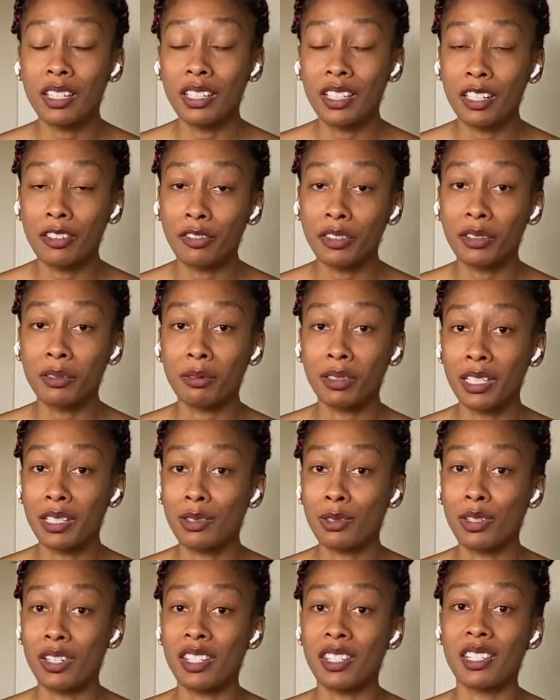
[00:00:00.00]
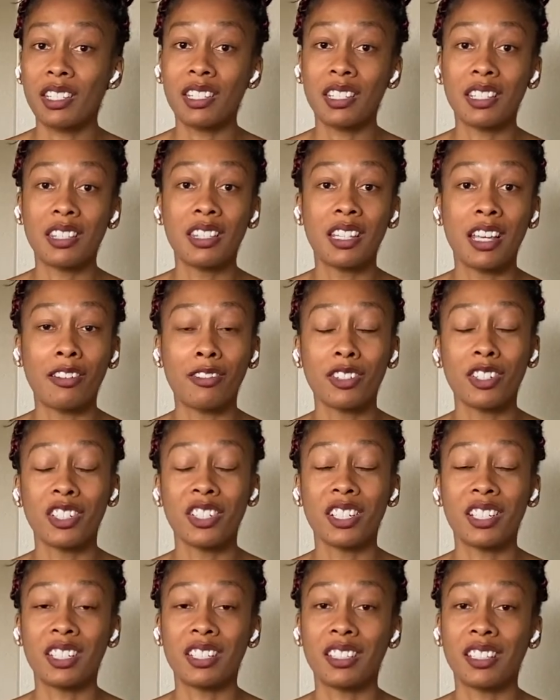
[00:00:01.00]
different resources, never
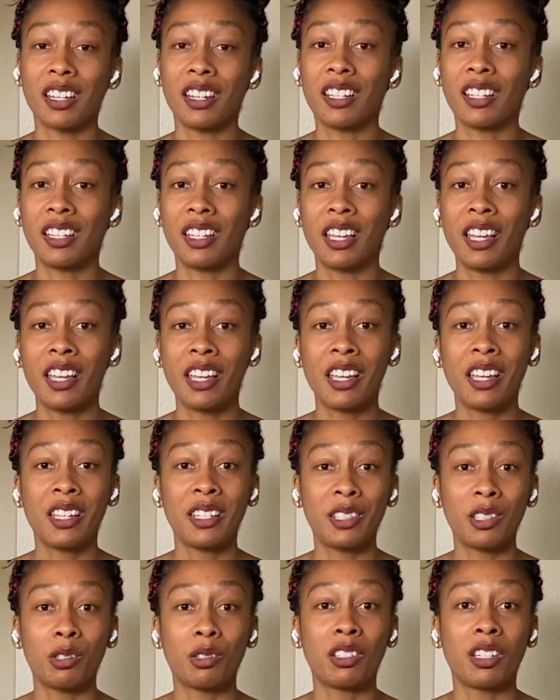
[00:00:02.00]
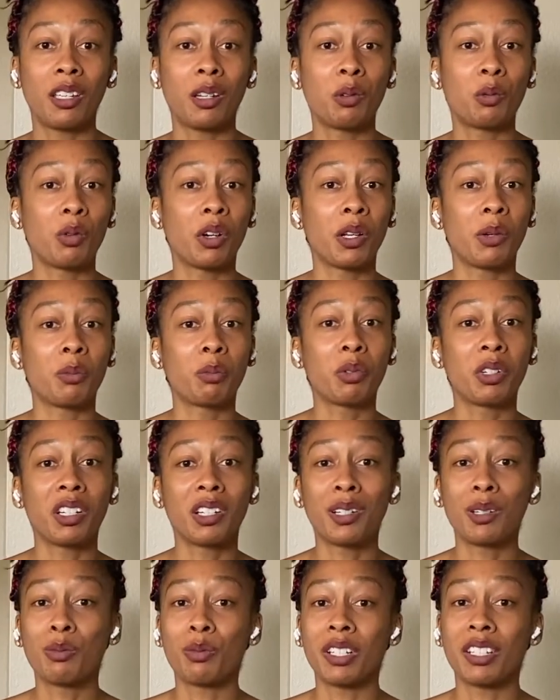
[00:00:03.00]
just study using one book,
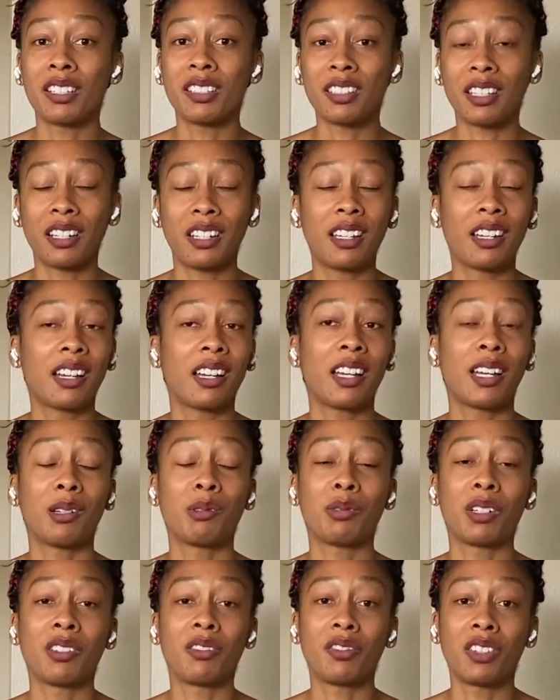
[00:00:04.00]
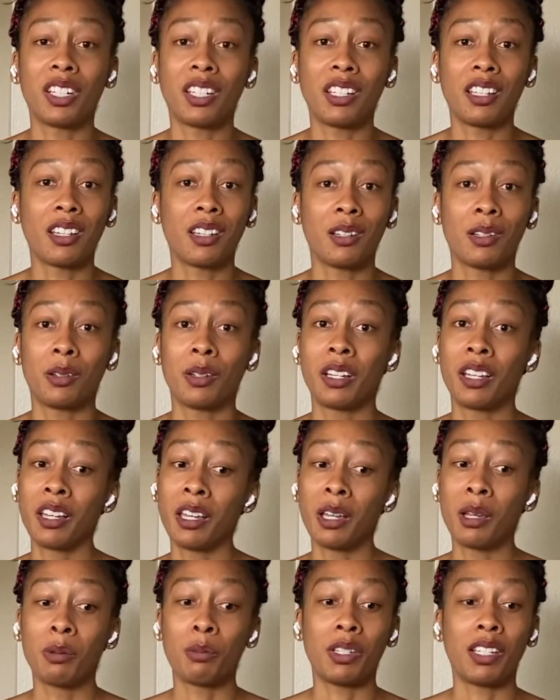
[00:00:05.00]
one study guide, one video,
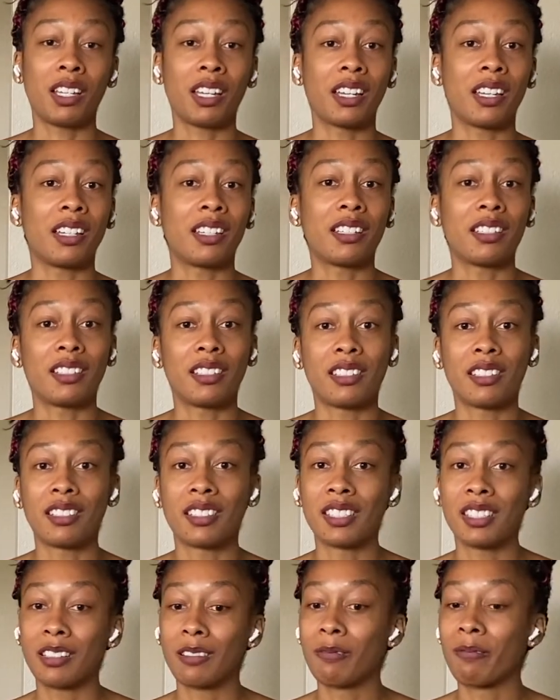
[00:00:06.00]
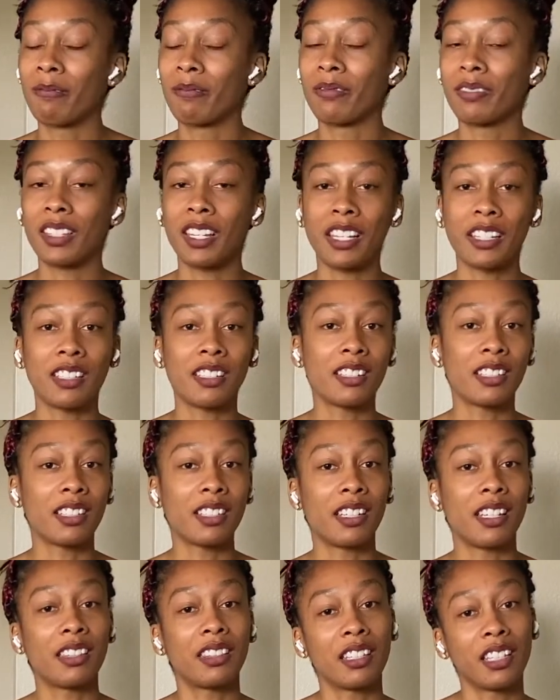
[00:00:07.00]
because it's good to
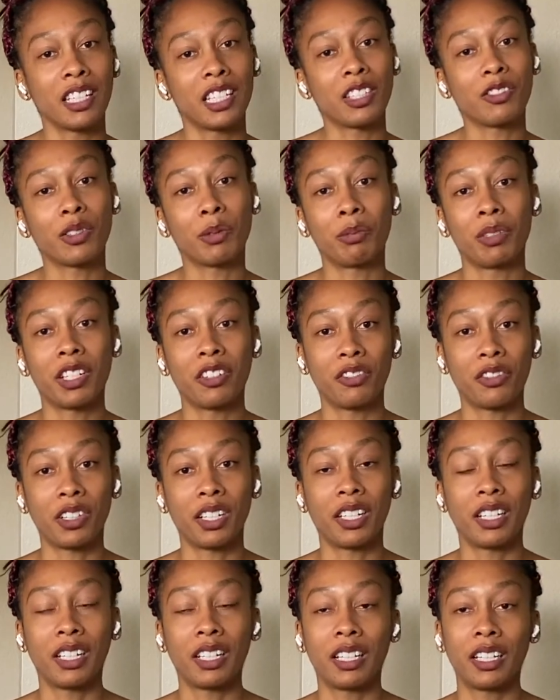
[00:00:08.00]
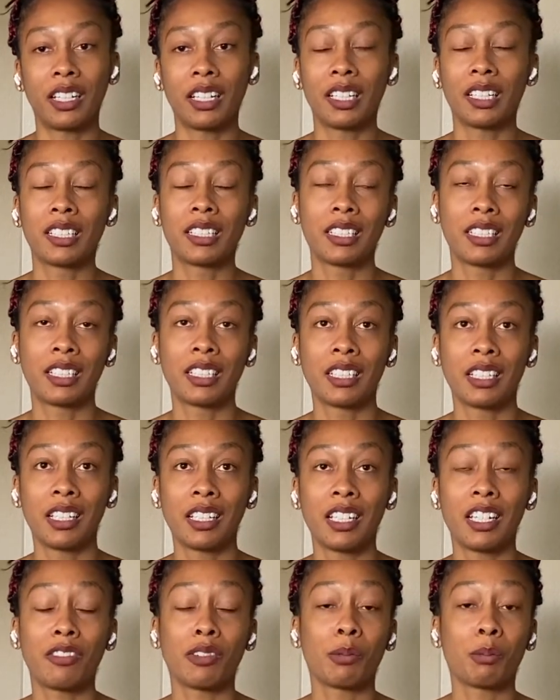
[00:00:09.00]
get things from different
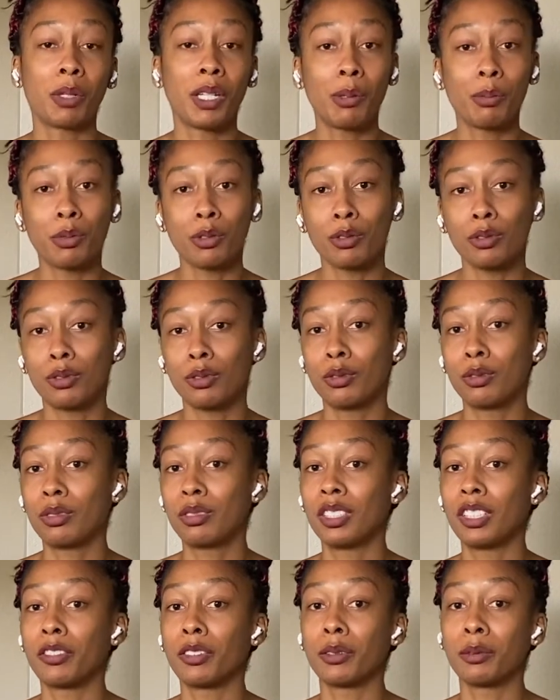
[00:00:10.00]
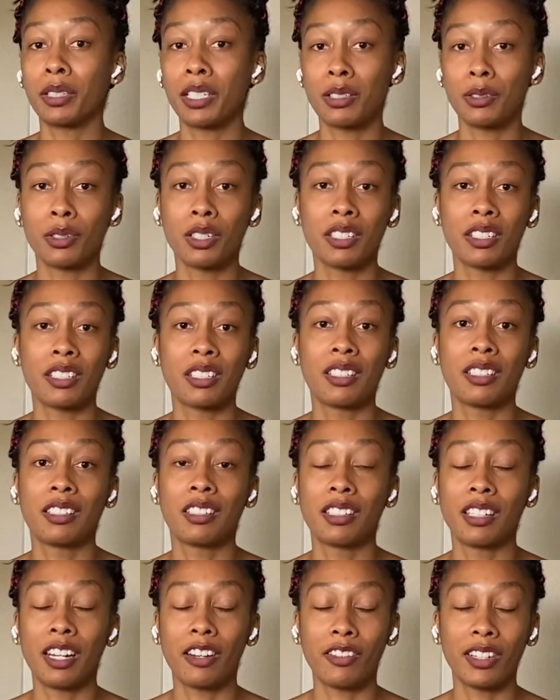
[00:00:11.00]
people, different resources, and
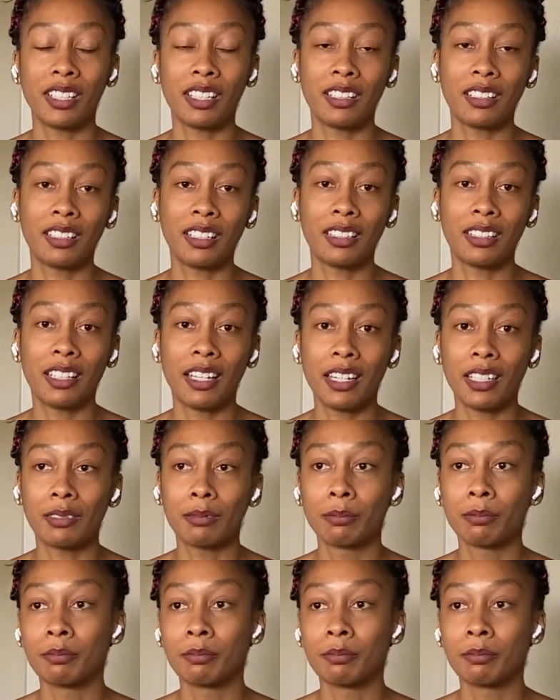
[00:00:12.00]
everything like that.